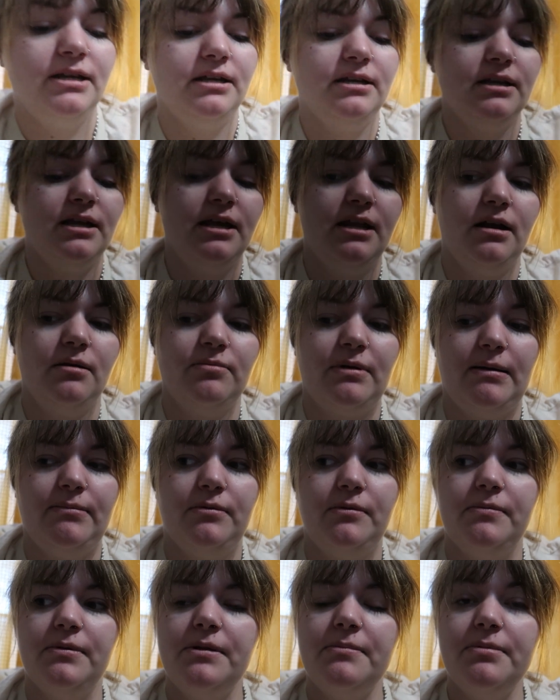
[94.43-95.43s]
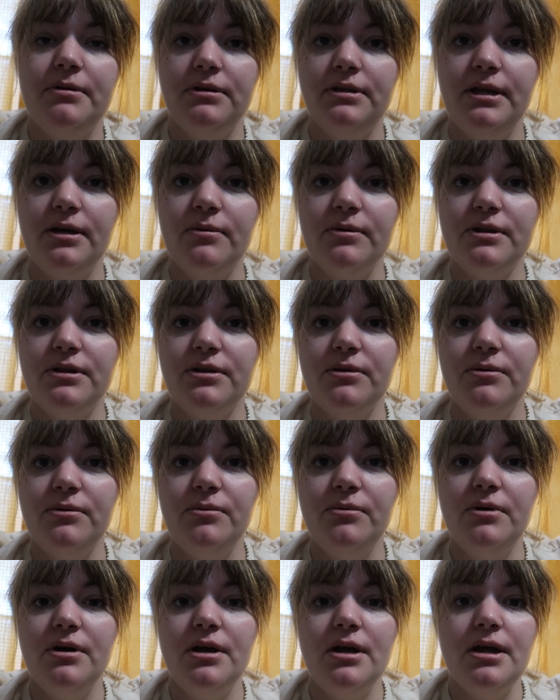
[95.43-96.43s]
in and I'll probably build that with
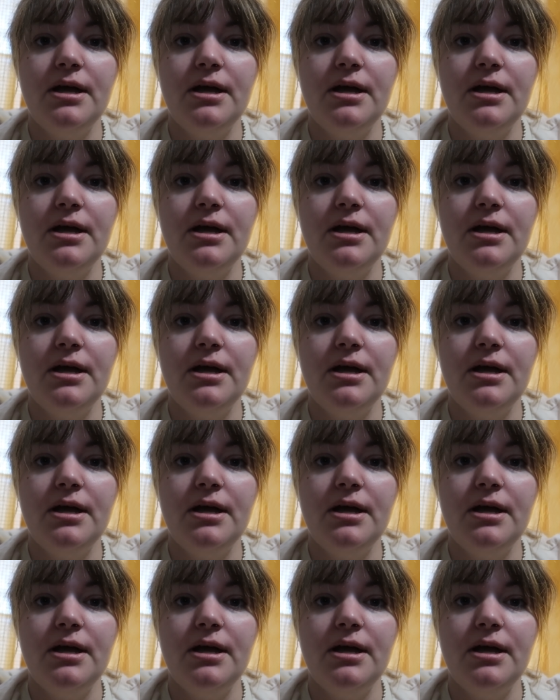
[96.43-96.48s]
you.